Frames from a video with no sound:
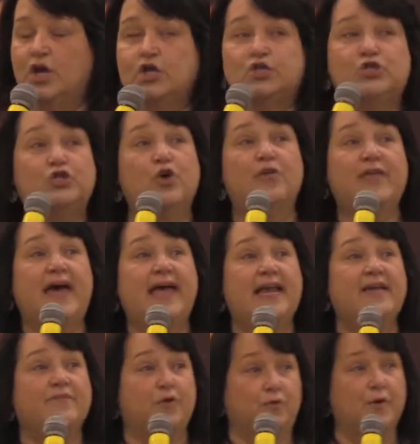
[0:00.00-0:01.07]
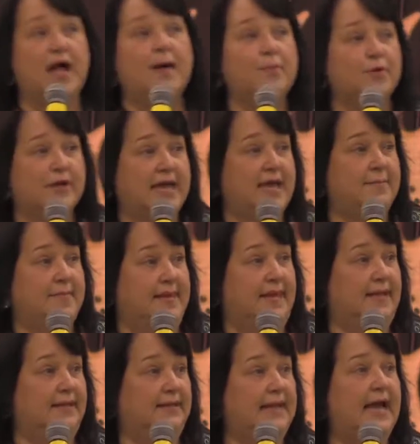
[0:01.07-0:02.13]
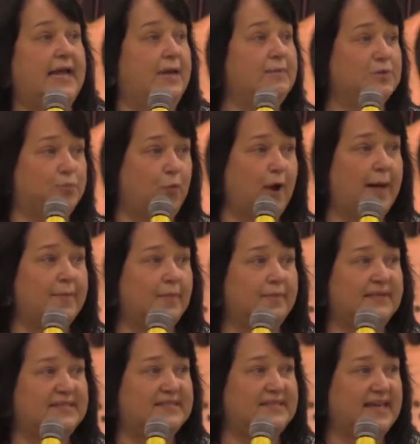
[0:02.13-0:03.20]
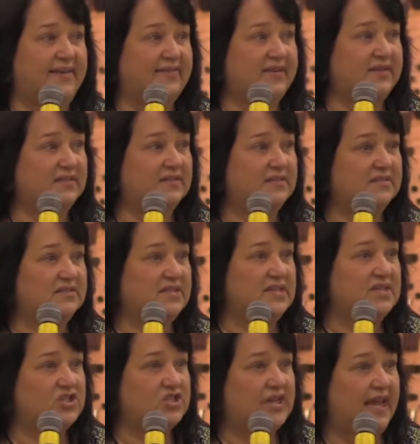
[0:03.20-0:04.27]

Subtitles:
So that if a robber came in, now he was probably 7-ish,